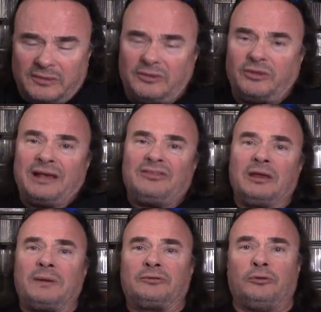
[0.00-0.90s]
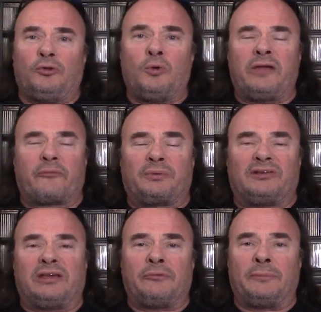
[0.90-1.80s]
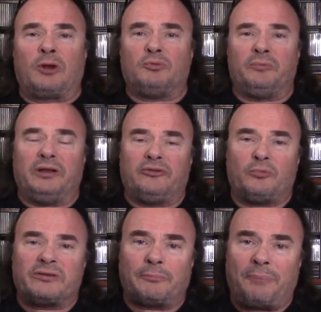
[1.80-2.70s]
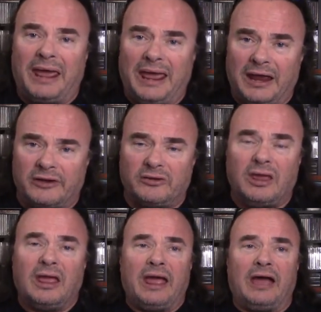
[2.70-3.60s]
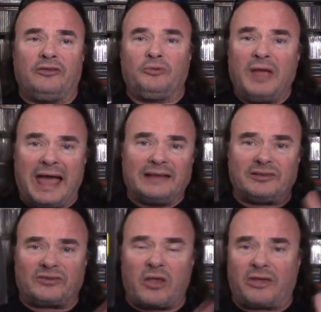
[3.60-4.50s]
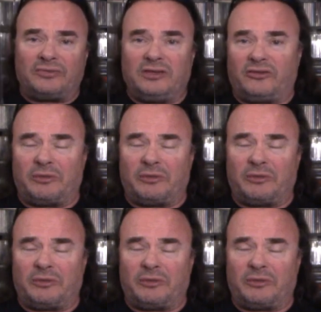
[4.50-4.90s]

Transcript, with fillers: the nice thing about new wave or British heavy metal movement is it wasn't pegged as you had to sound like this.